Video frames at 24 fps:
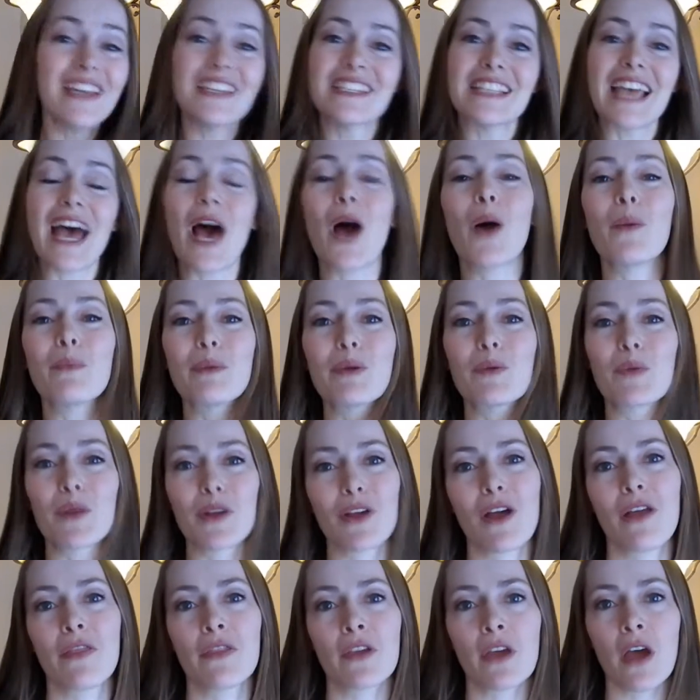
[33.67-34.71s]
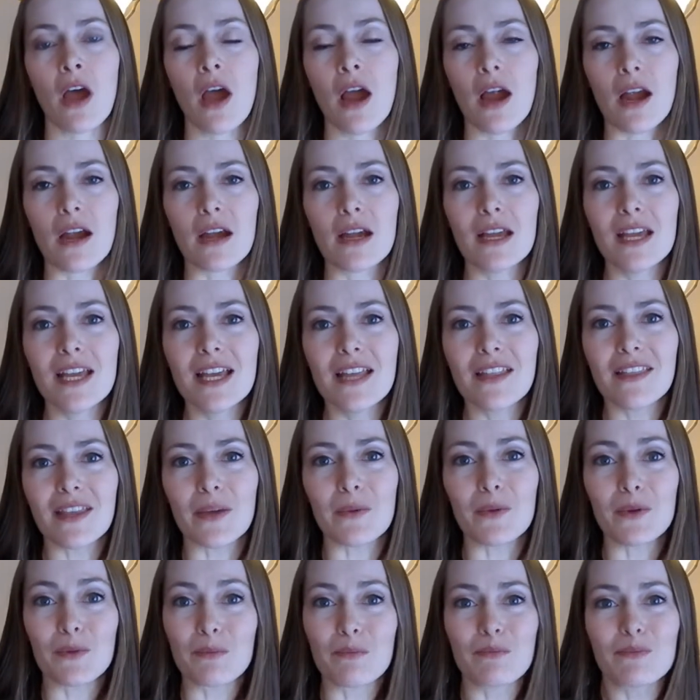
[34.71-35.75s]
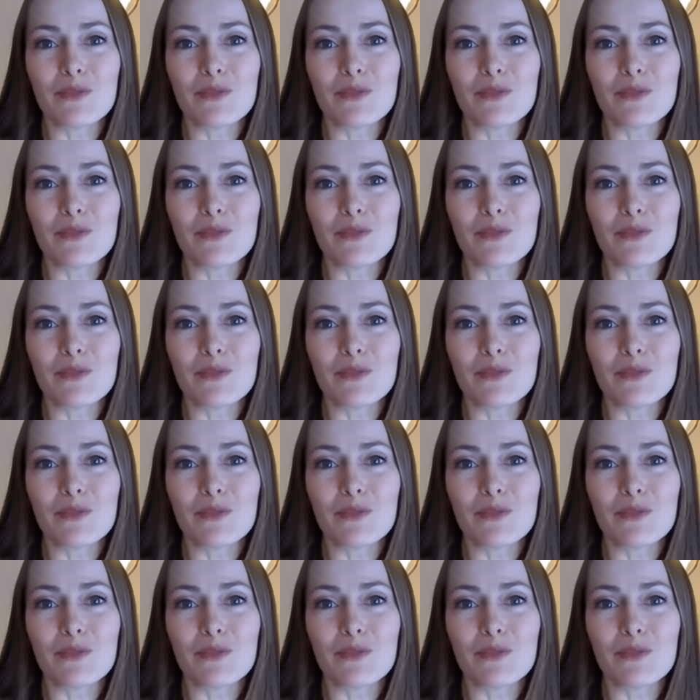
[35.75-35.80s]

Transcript: to help me work on the car that will